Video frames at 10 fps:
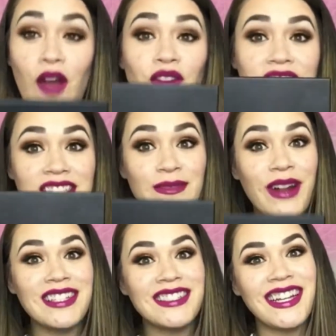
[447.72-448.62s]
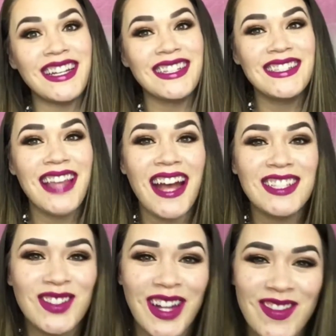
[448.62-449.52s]
First impressions,
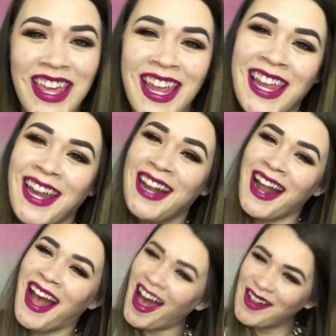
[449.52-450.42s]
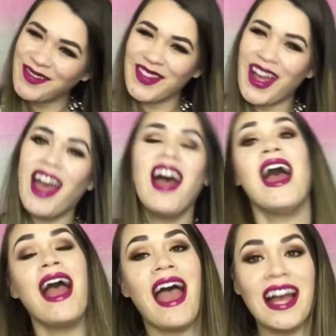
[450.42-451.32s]
that's what I mean.
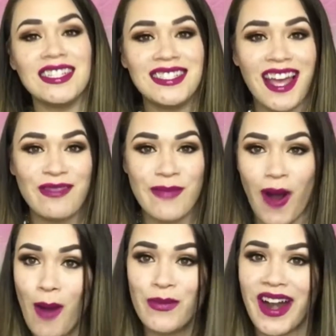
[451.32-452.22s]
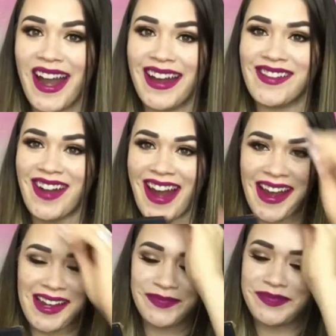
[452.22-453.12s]
Hashtag mom brain,
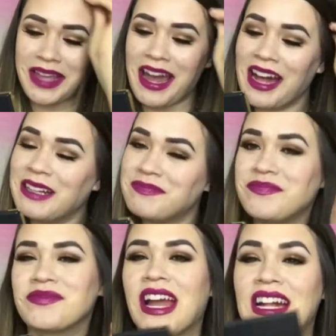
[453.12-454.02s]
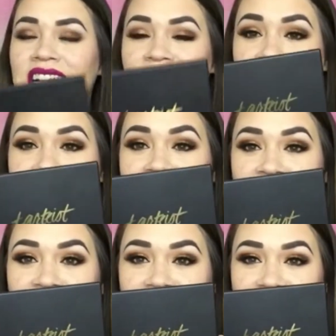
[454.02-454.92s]
right? Let's
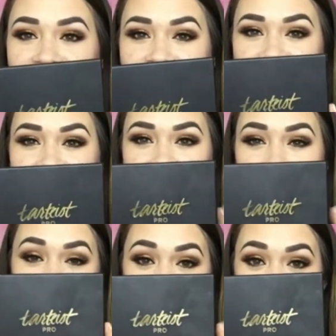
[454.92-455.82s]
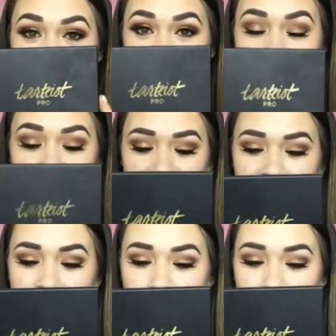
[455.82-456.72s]
get to the first
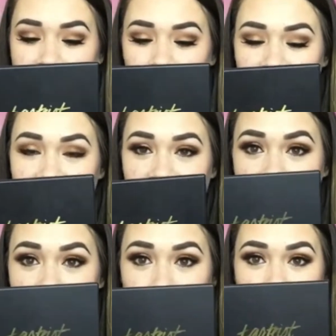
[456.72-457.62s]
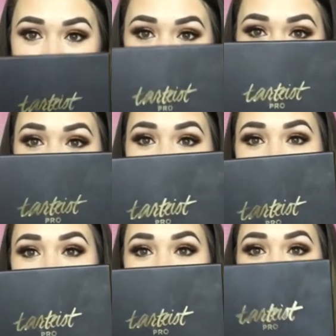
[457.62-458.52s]
impression about this bad boy
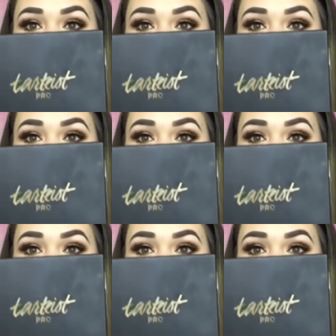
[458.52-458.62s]
here,